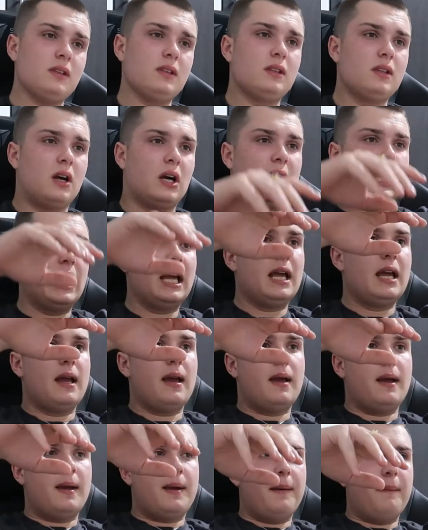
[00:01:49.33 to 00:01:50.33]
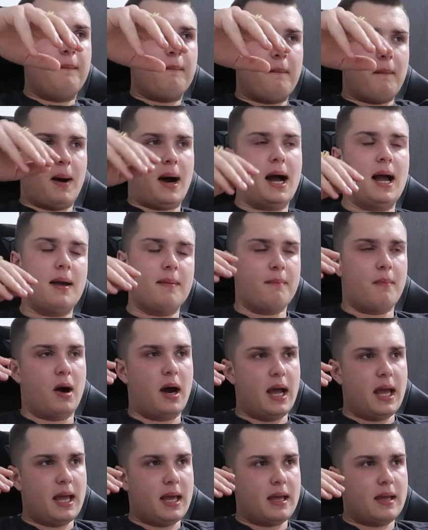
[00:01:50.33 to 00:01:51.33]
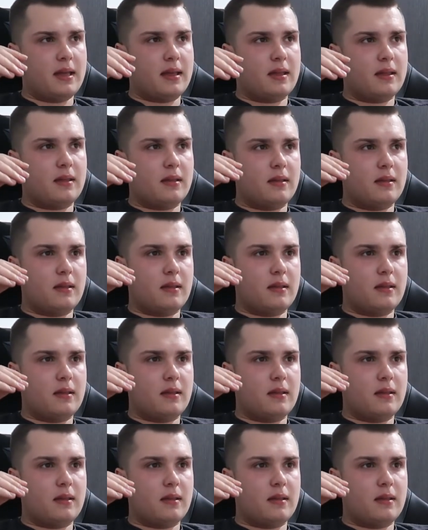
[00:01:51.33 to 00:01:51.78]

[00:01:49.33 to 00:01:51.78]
like, my